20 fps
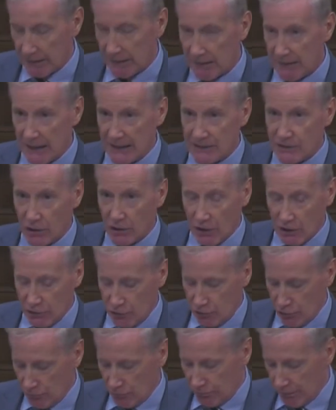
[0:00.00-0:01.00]
That's how it
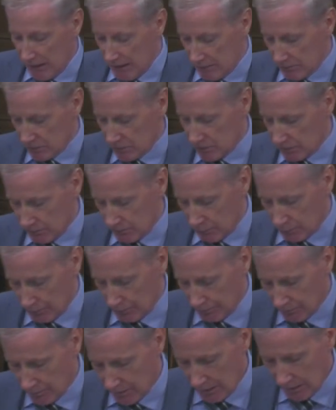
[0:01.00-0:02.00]
should be, Mr. Bowen.
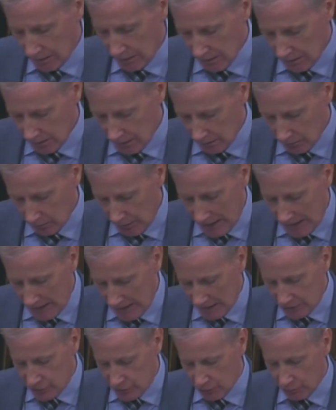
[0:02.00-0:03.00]
Why
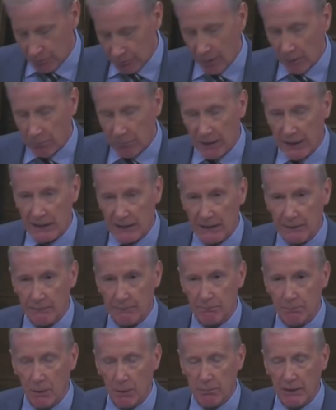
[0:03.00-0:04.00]
then should
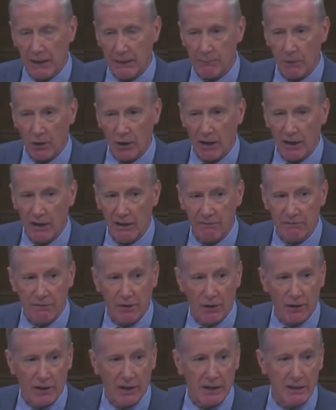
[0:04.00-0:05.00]
public money
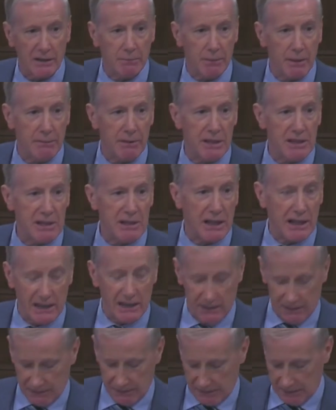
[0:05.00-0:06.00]
funding the BBC
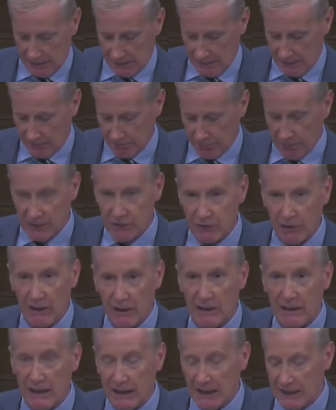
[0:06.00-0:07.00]
be
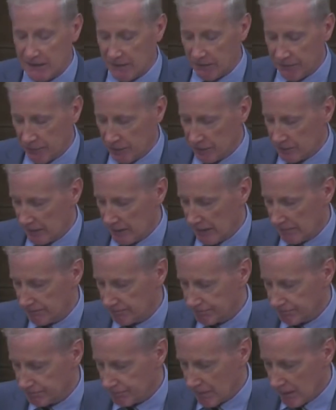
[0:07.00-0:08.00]
treated any differently?
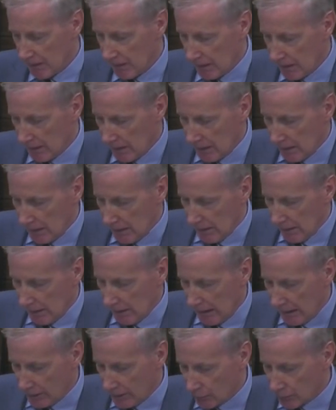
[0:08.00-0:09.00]

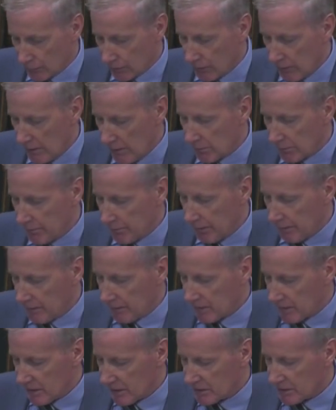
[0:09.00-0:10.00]
I don't agree with
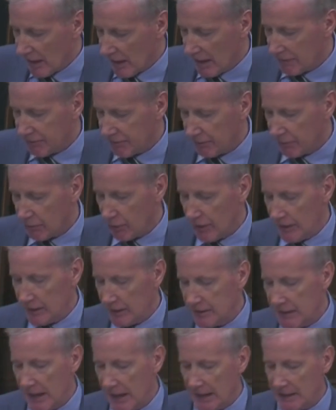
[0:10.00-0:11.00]
BBC staff avoiding
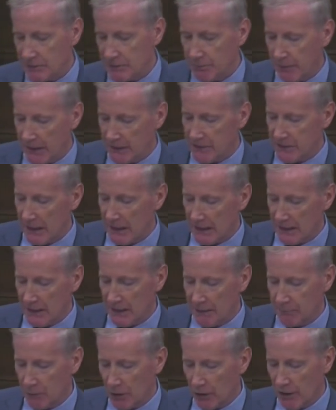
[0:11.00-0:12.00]
tax by
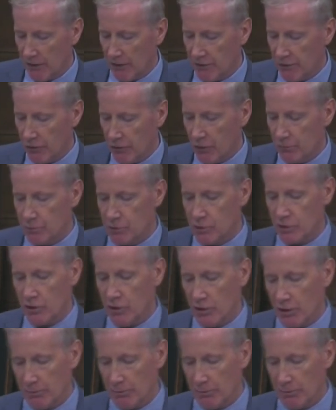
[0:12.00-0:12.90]
channeling money through obscure